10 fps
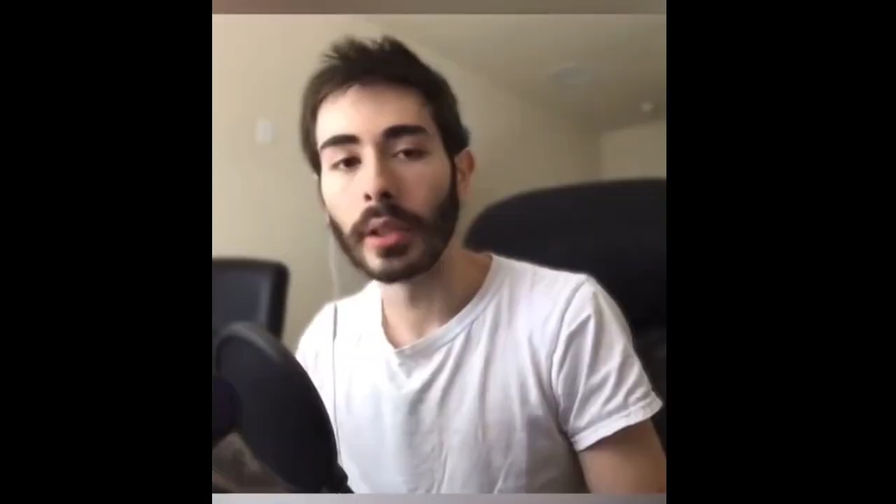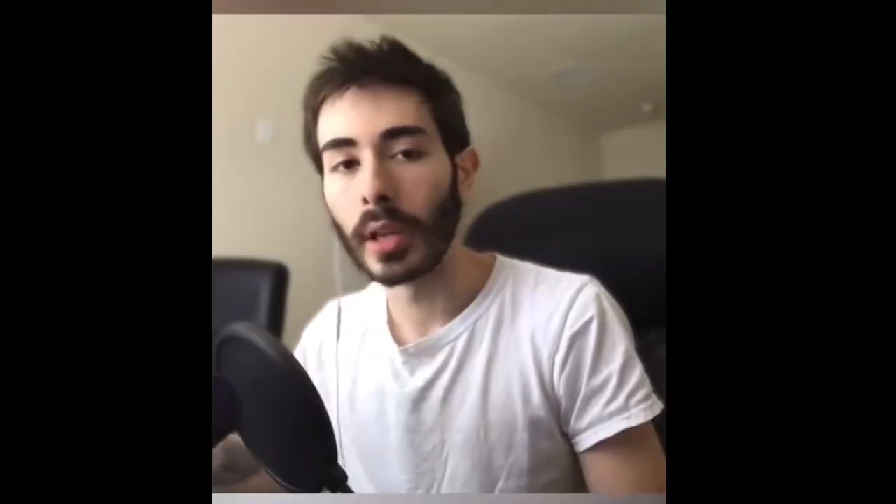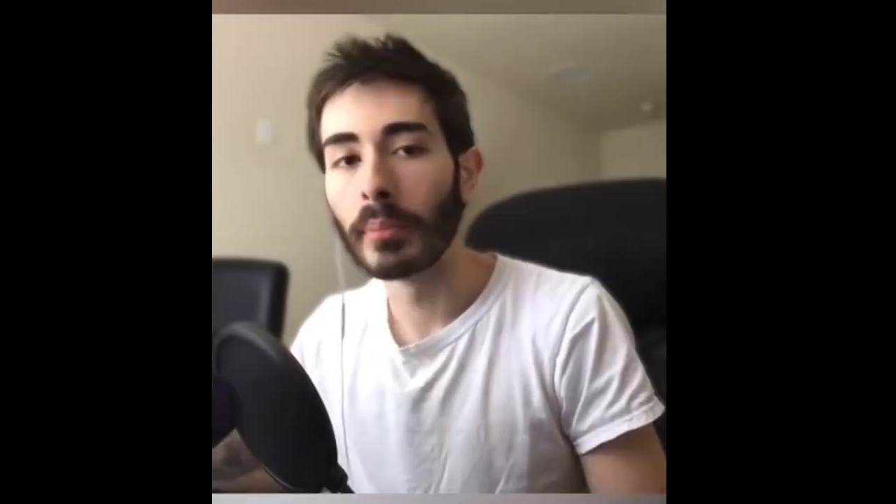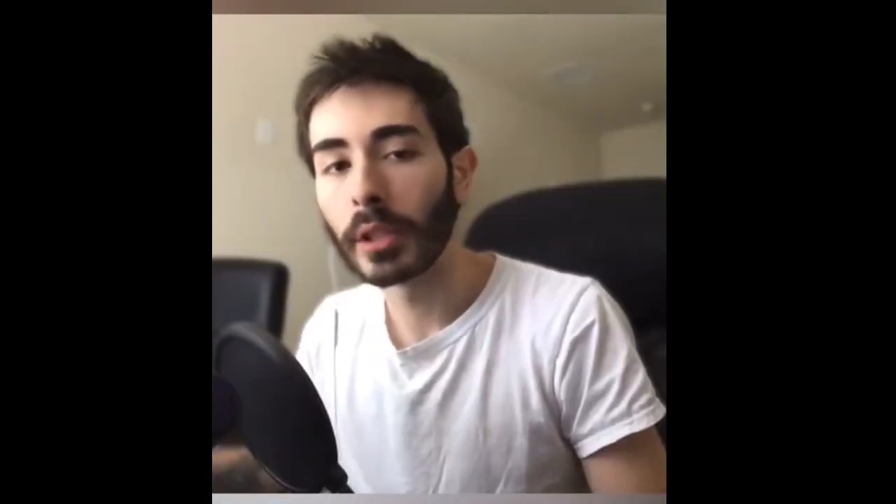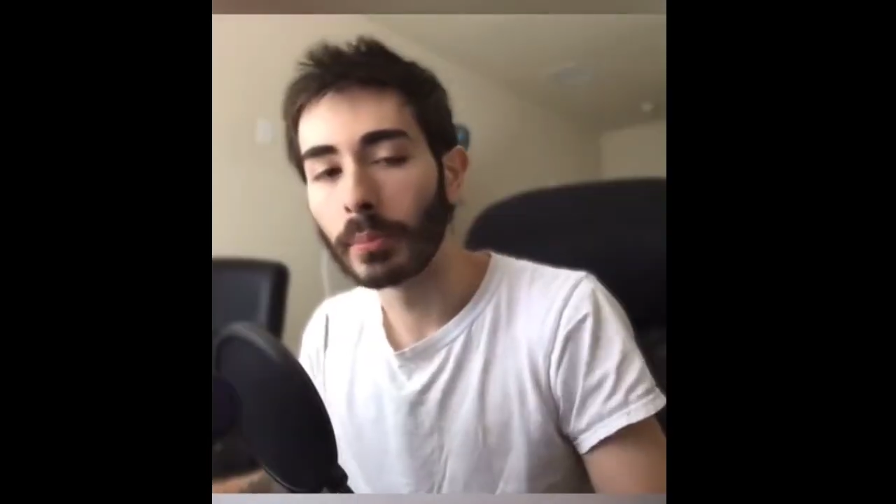So they
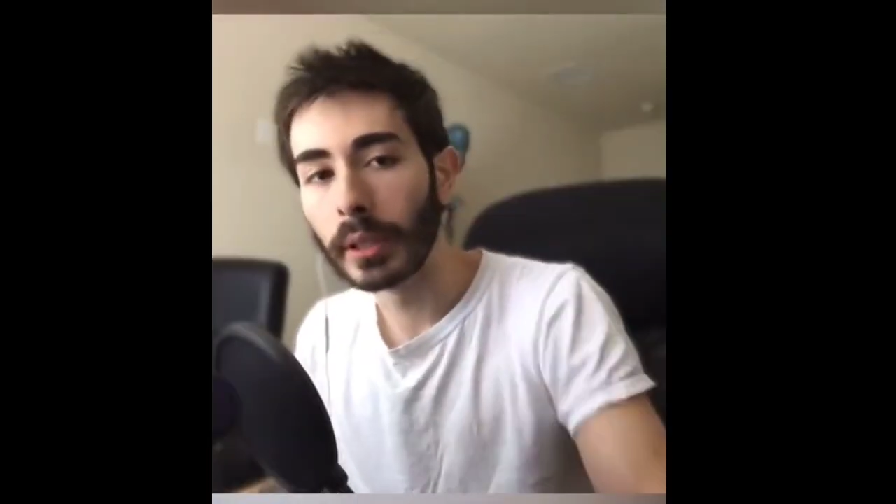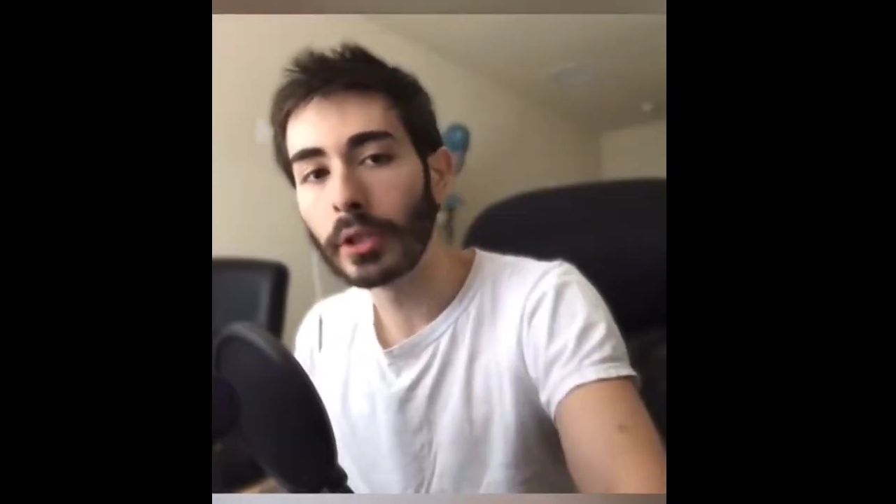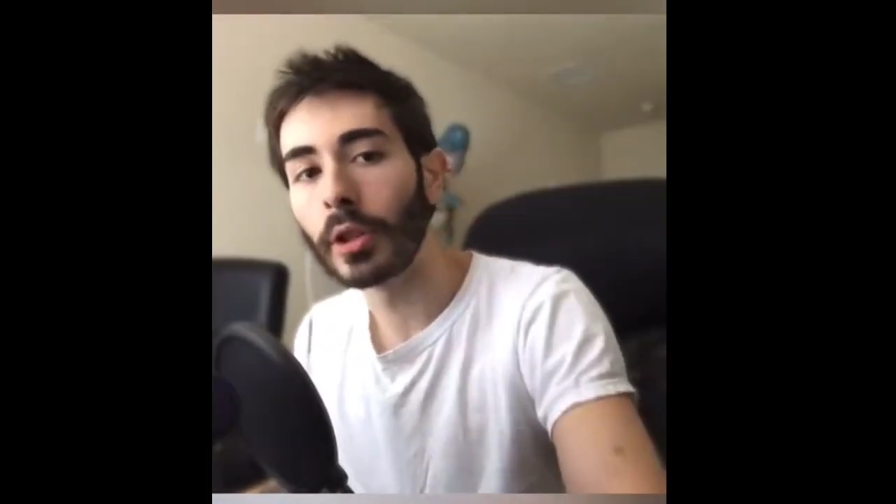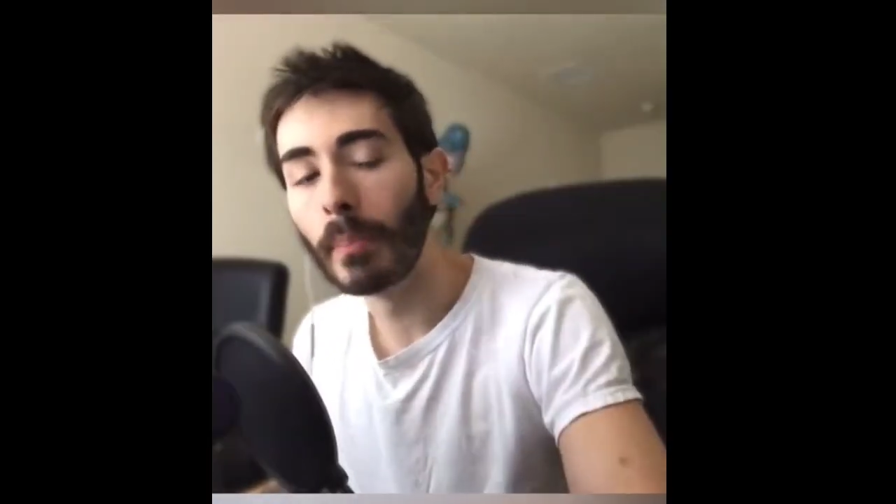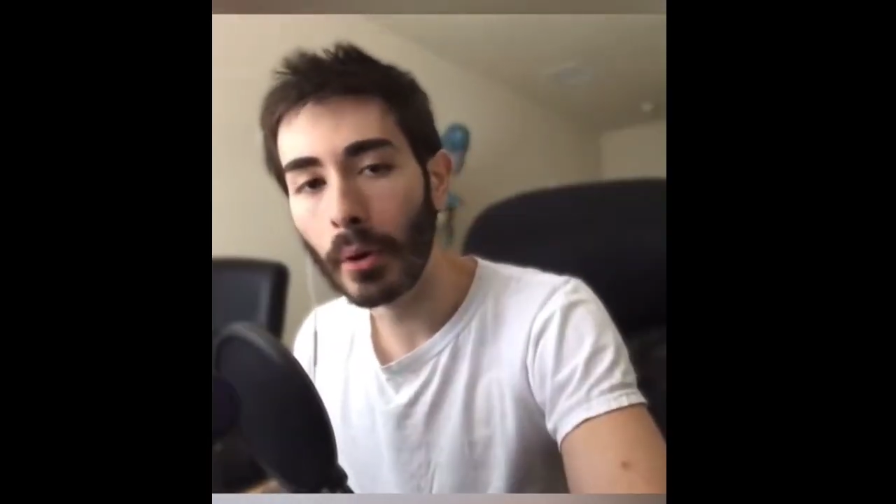said mix
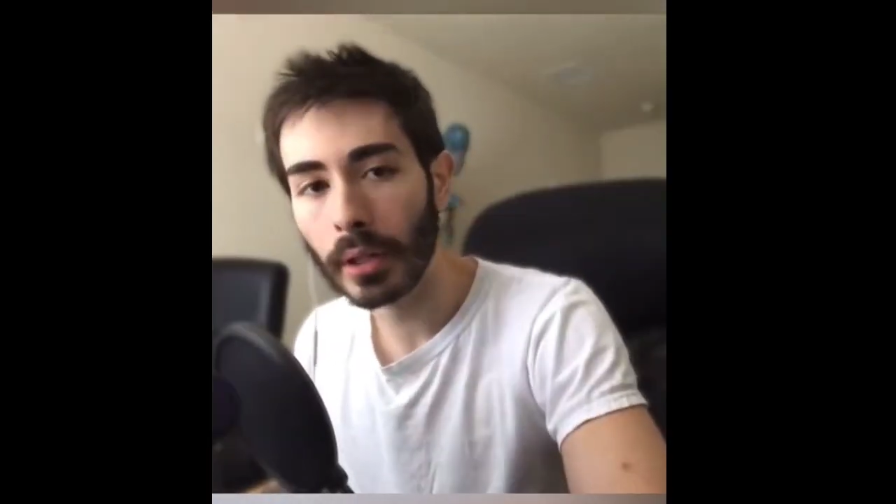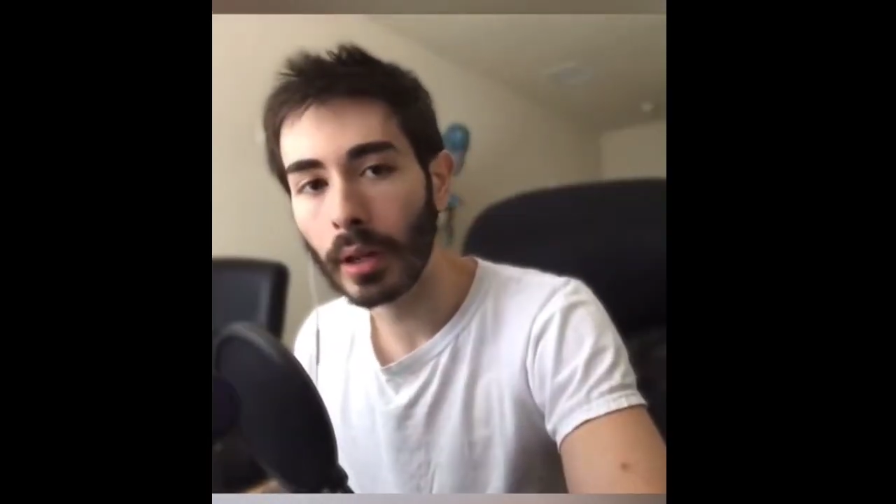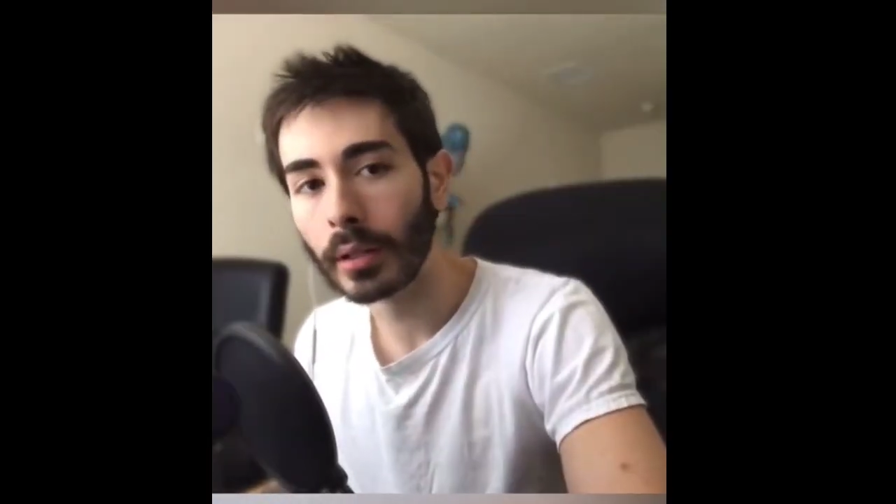bleach and ammonia